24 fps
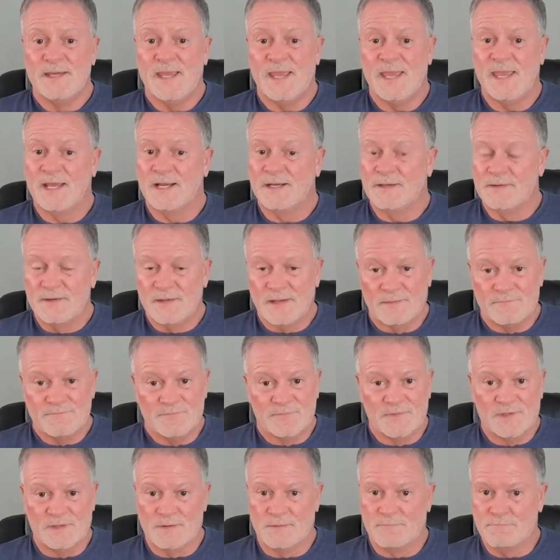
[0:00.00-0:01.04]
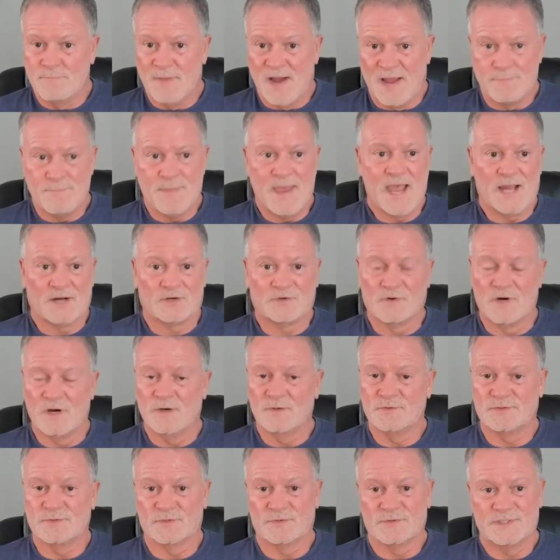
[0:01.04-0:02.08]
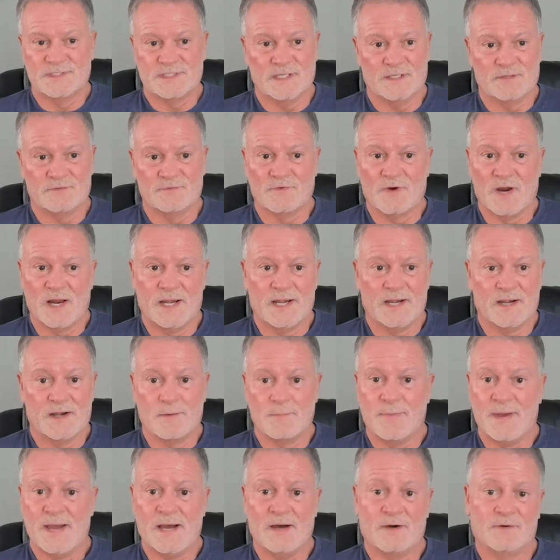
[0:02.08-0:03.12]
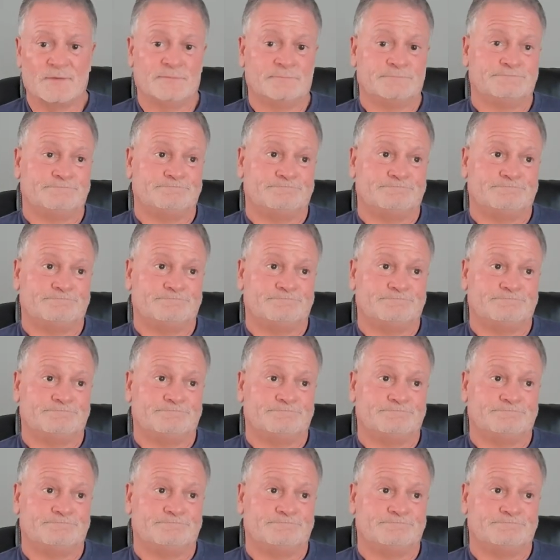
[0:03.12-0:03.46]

And my macros are sitting right at about